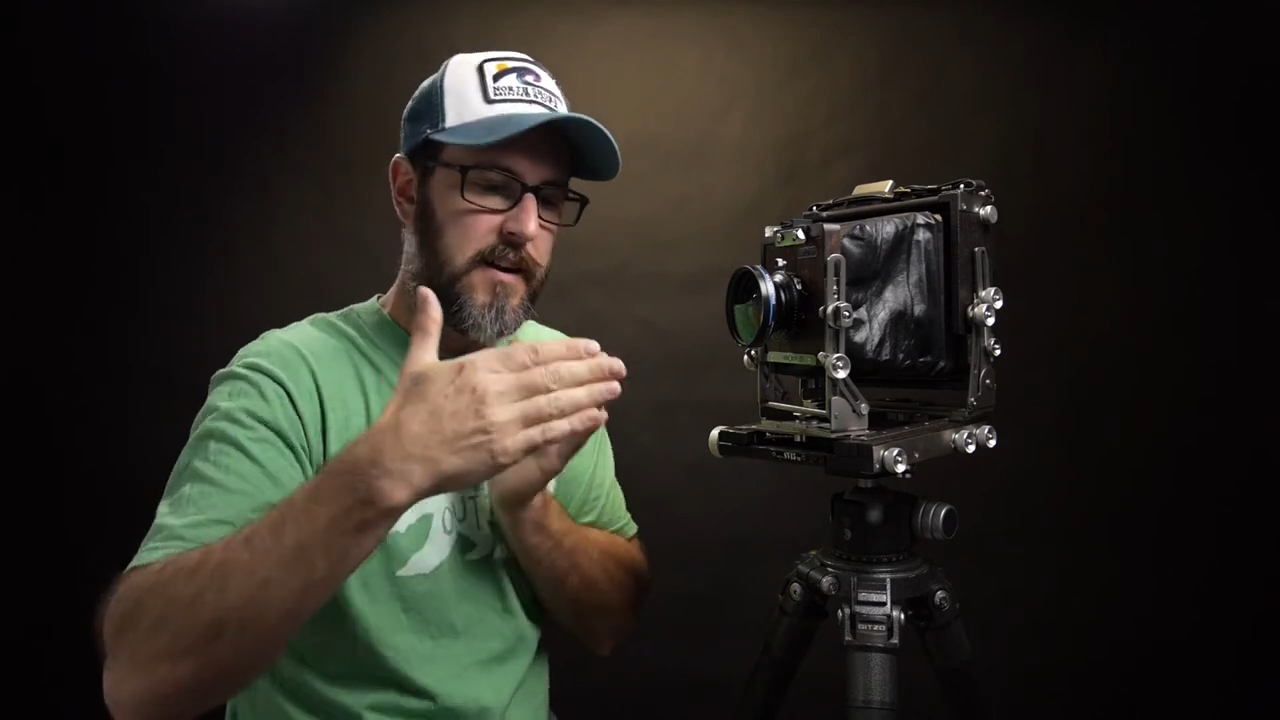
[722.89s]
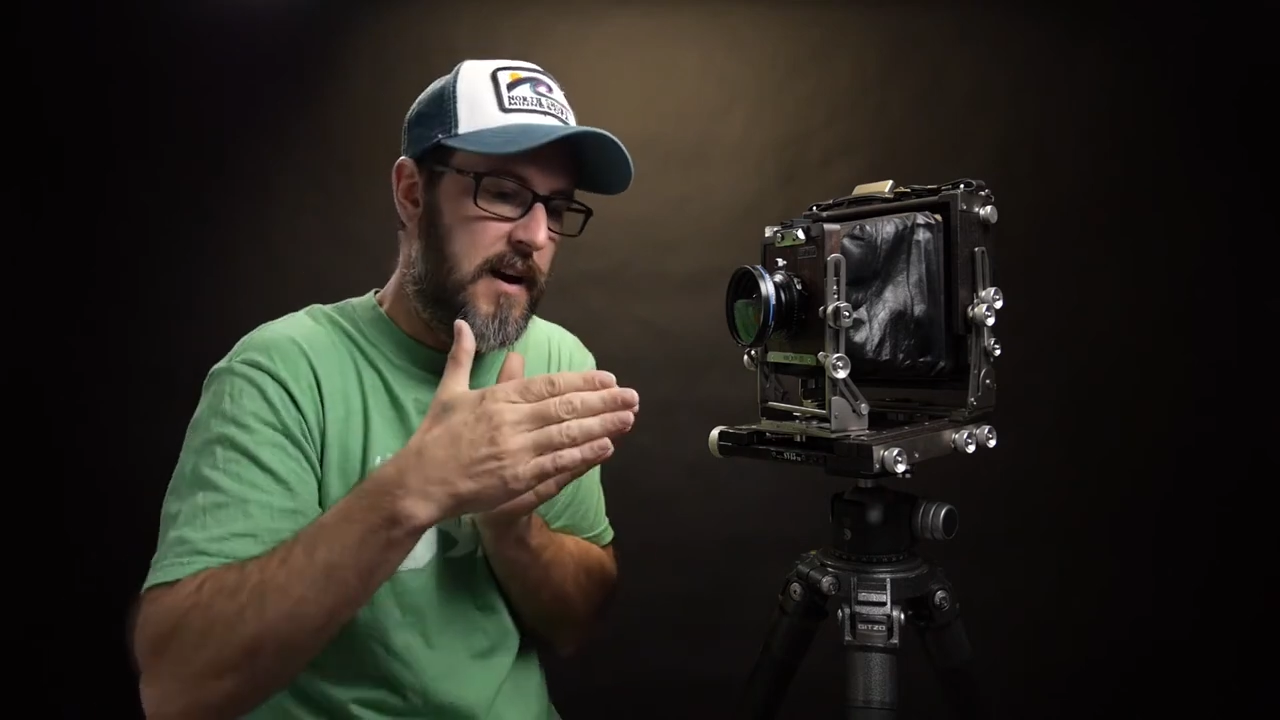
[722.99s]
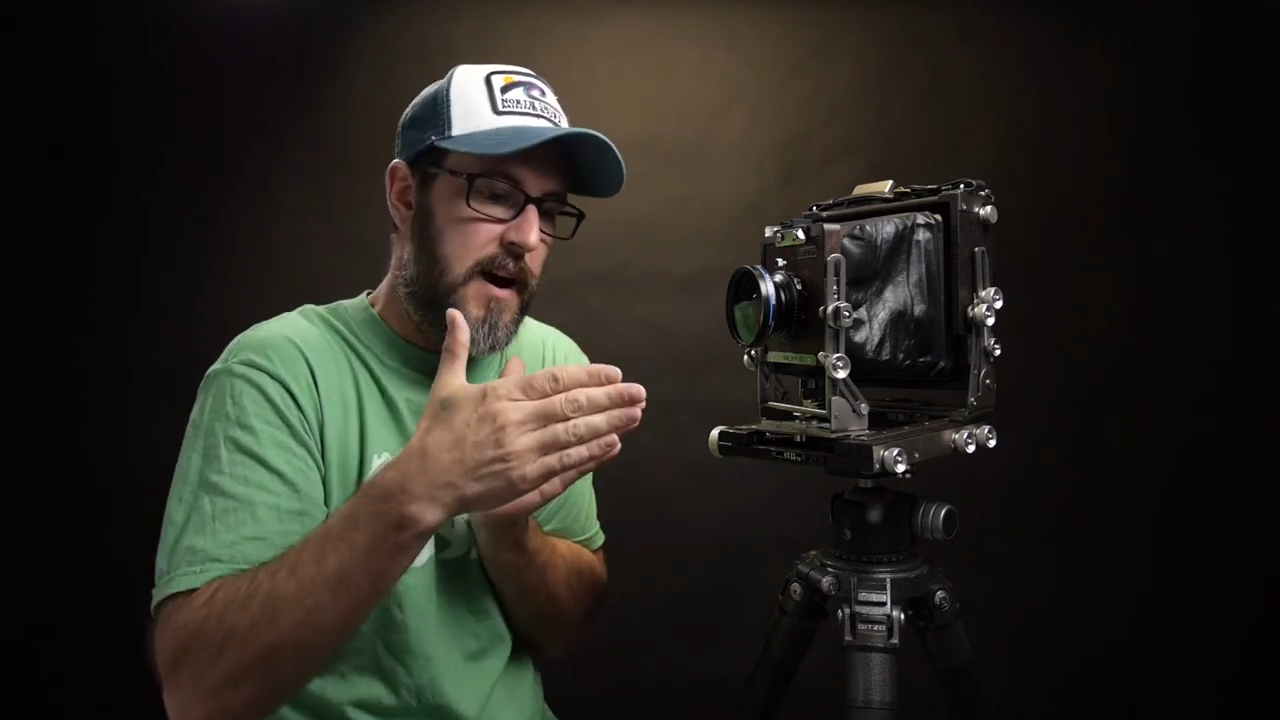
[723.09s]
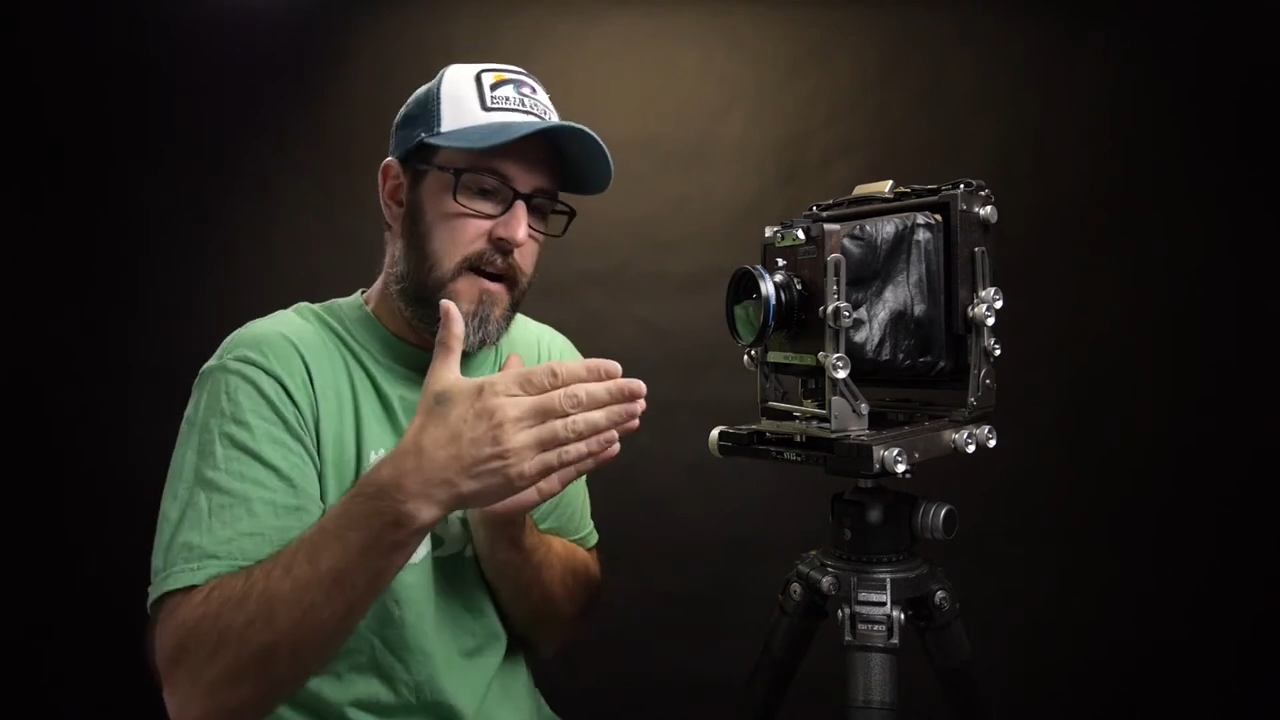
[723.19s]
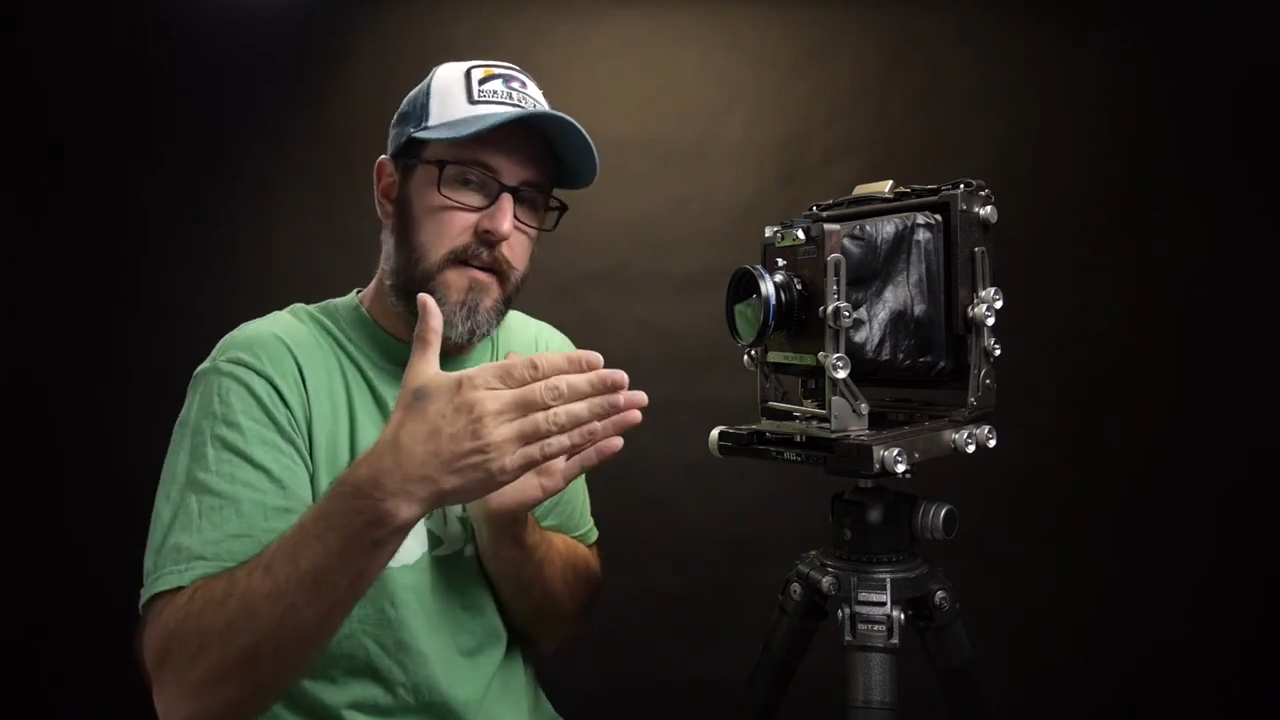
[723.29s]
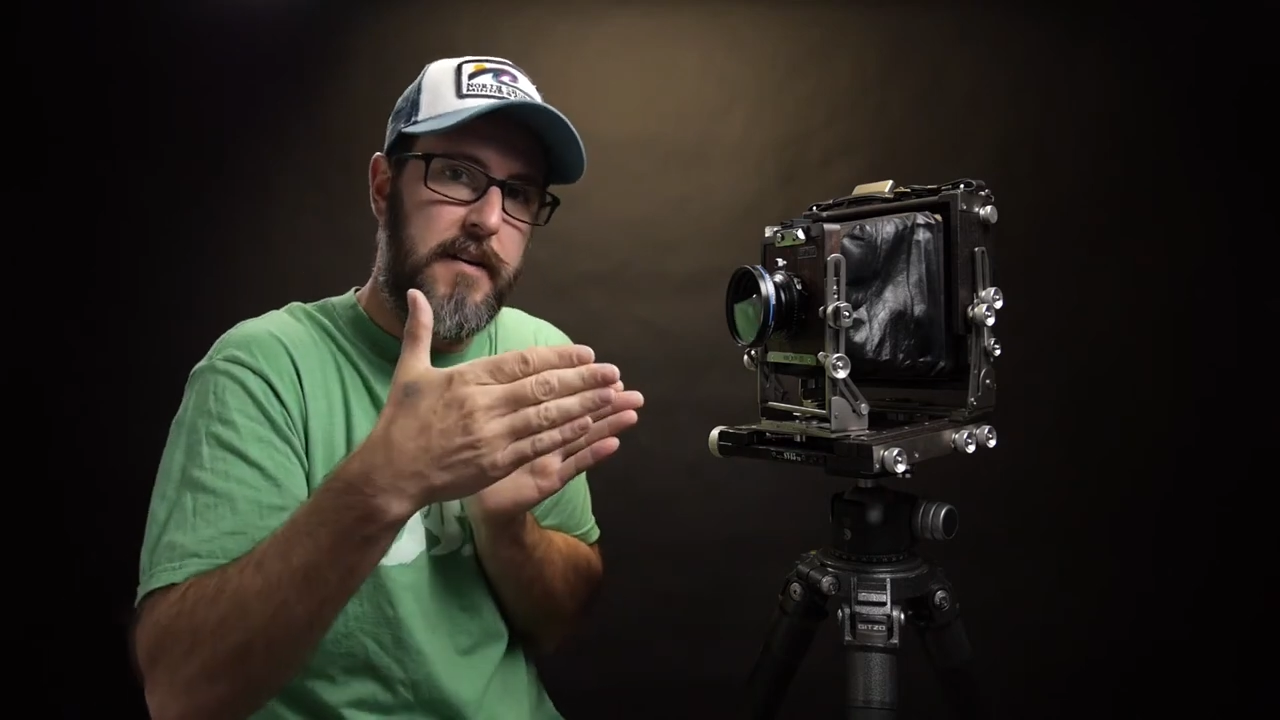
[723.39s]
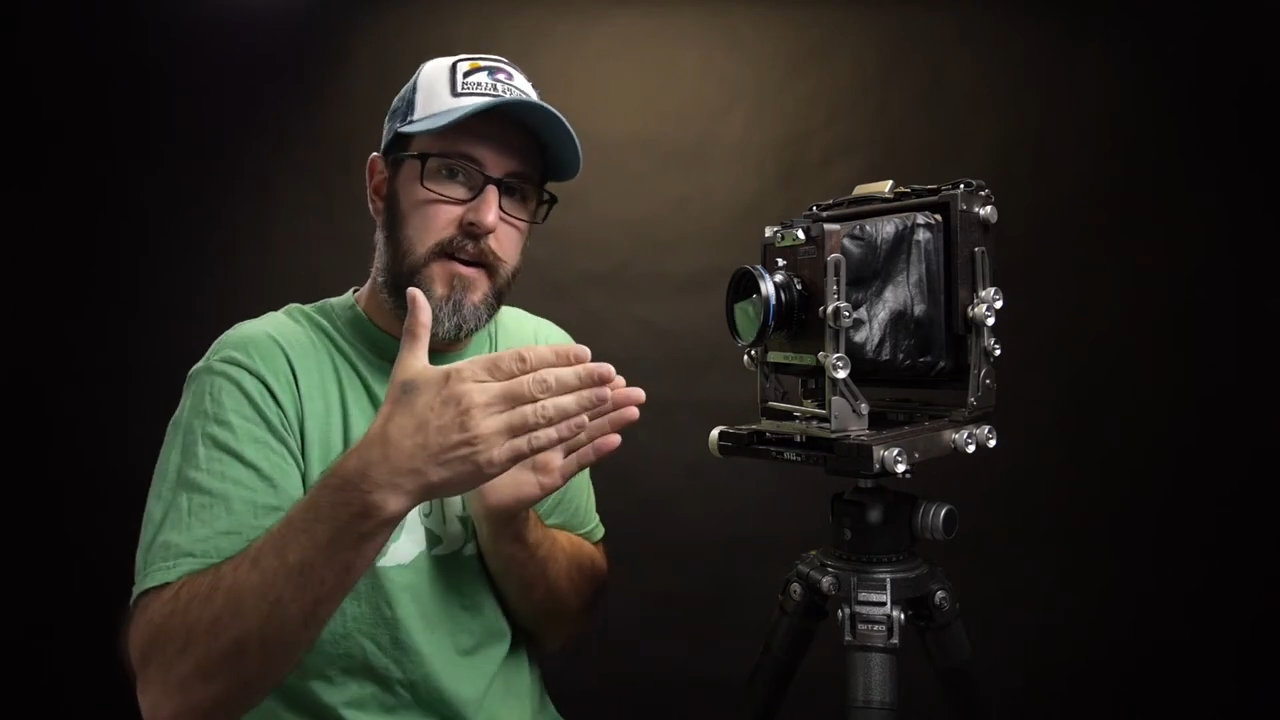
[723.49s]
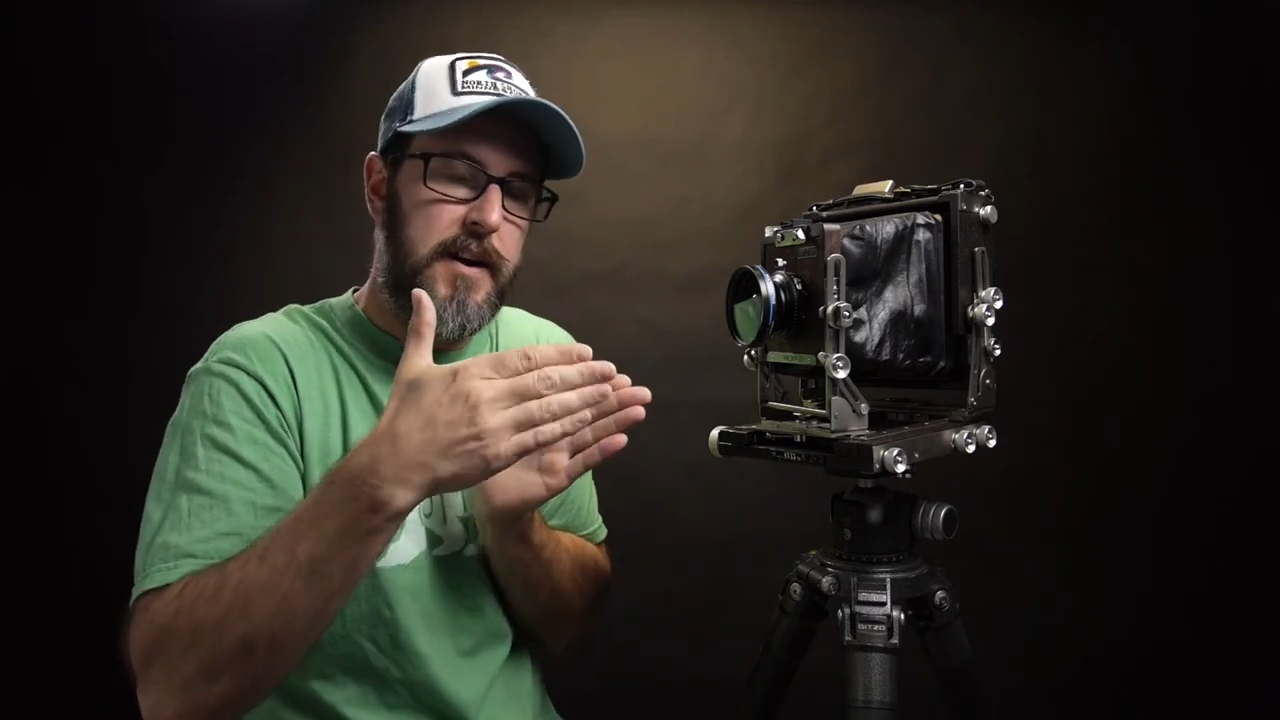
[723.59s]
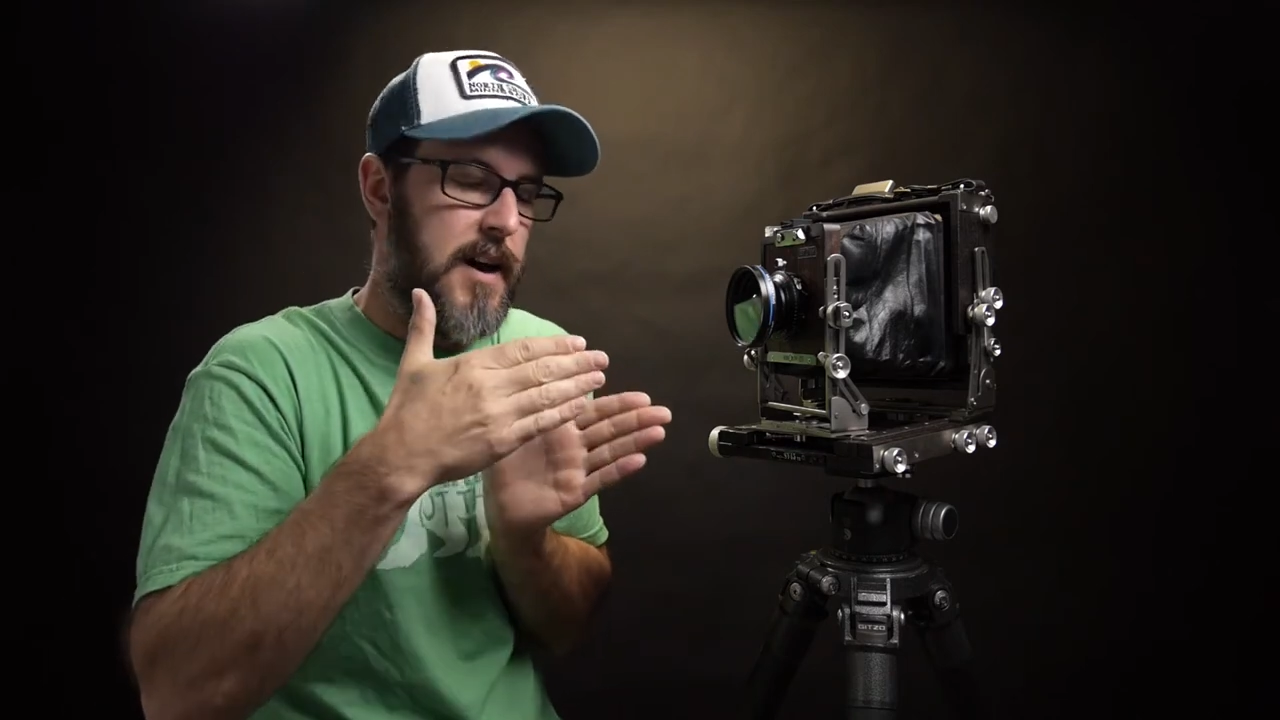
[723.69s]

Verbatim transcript: car,